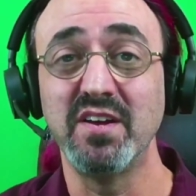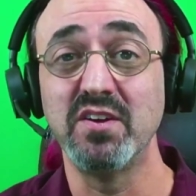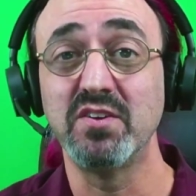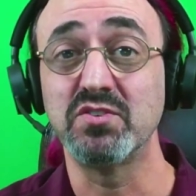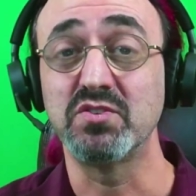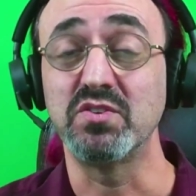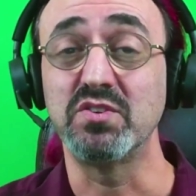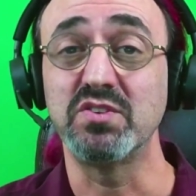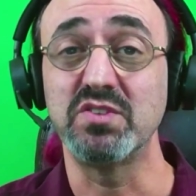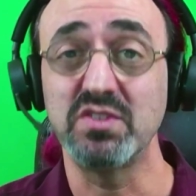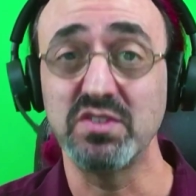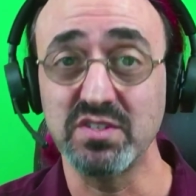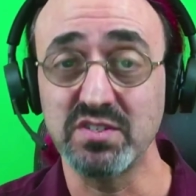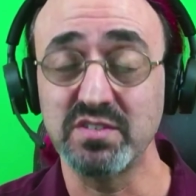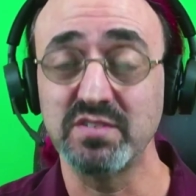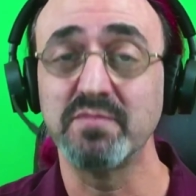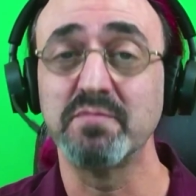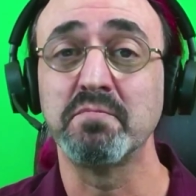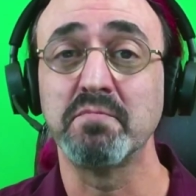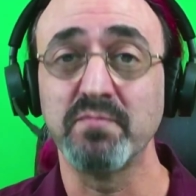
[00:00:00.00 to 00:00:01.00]
So this
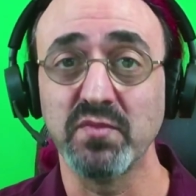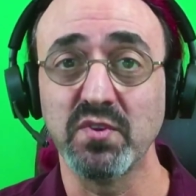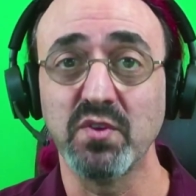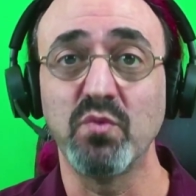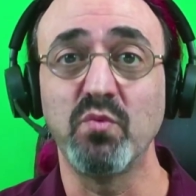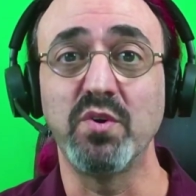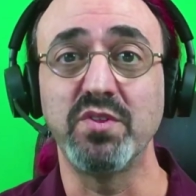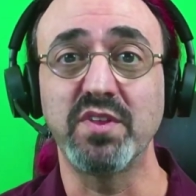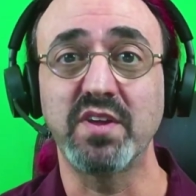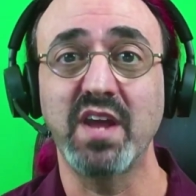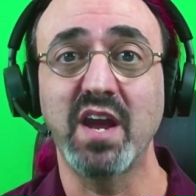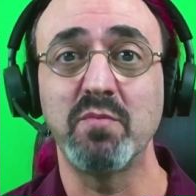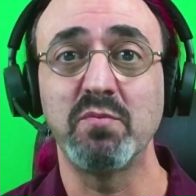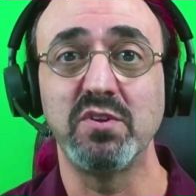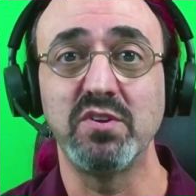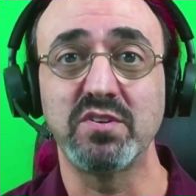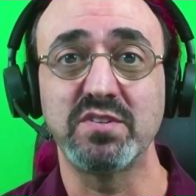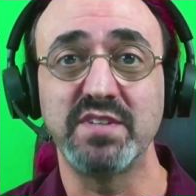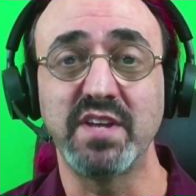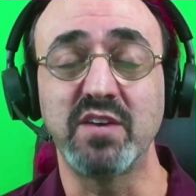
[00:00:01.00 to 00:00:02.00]
is what the camera
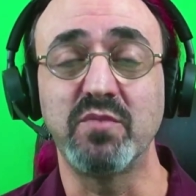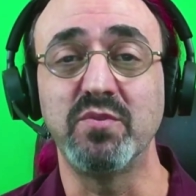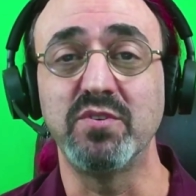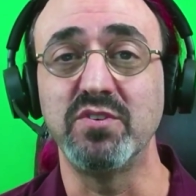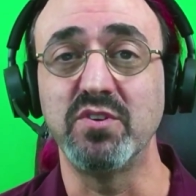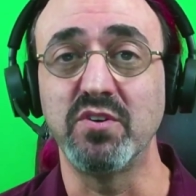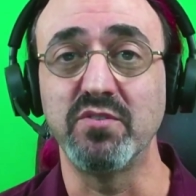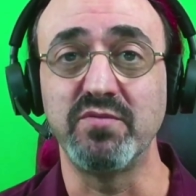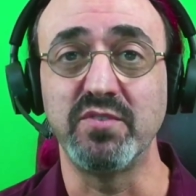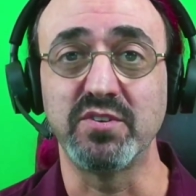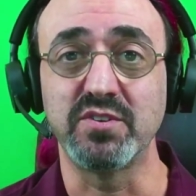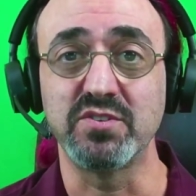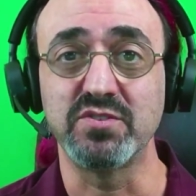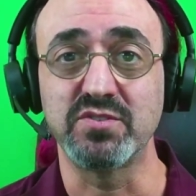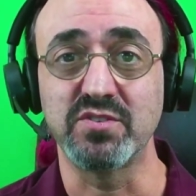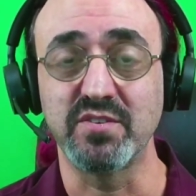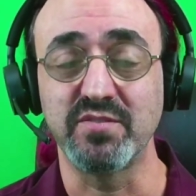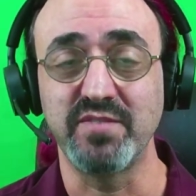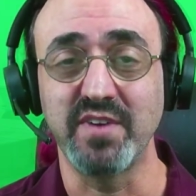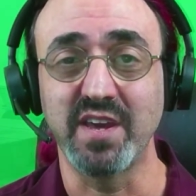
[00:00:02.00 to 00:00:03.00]
looks like with no filters
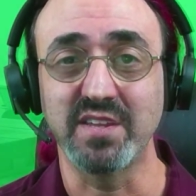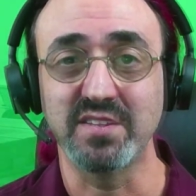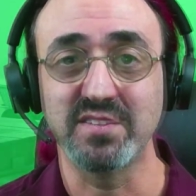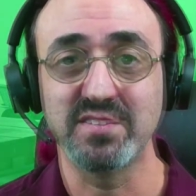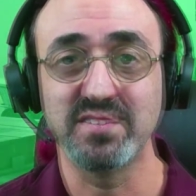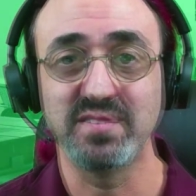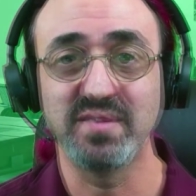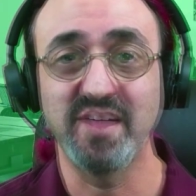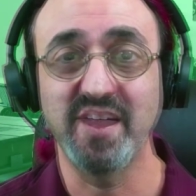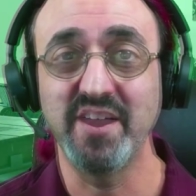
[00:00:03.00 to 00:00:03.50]
or effects.